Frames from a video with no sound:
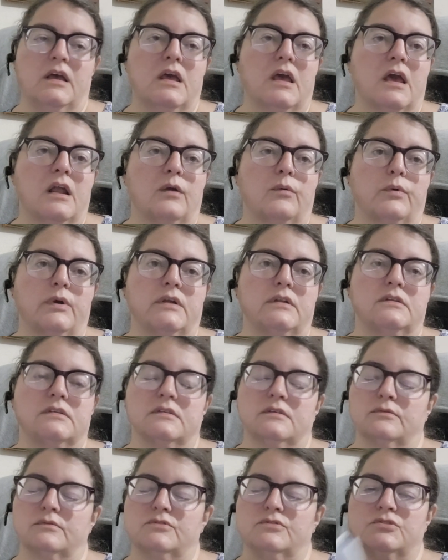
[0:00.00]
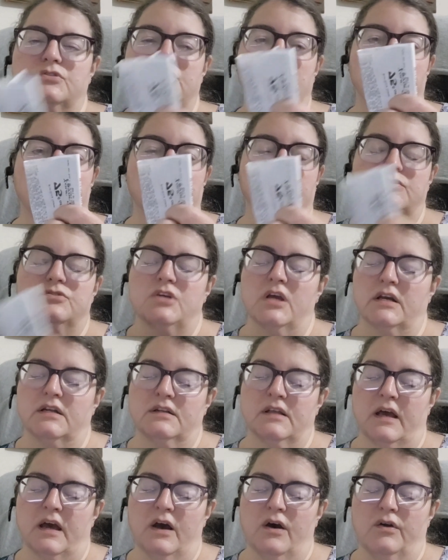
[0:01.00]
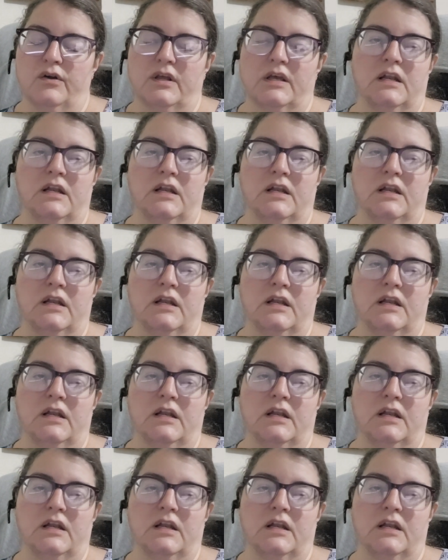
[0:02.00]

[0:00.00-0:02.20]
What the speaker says: And I went and checked out,